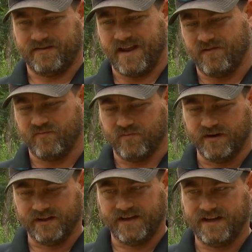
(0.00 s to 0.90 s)
they
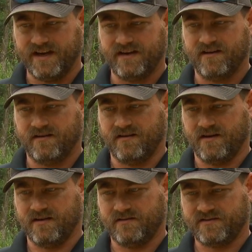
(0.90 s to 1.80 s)
really need
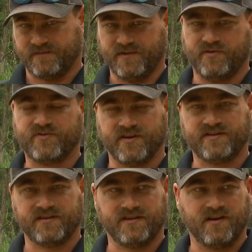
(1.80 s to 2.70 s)
some
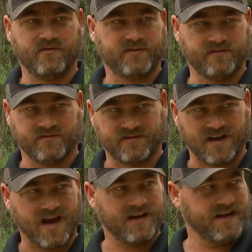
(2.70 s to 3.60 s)
nutrition to go to. There's
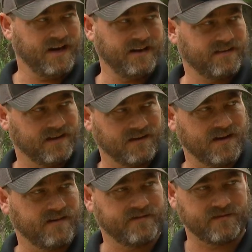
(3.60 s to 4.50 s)
not anything
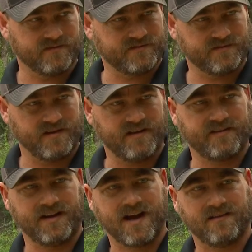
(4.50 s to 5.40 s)
left. There's
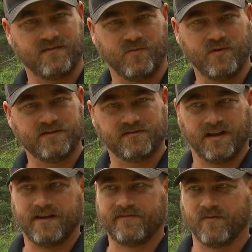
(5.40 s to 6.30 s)
nothing out in the woods
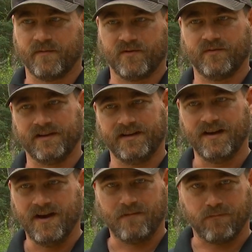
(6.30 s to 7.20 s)
left for them to really
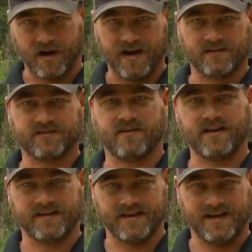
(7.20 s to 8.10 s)
browse
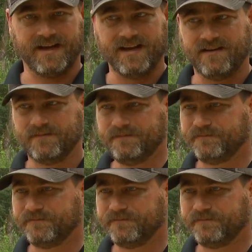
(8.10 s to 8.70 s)
on and to eat.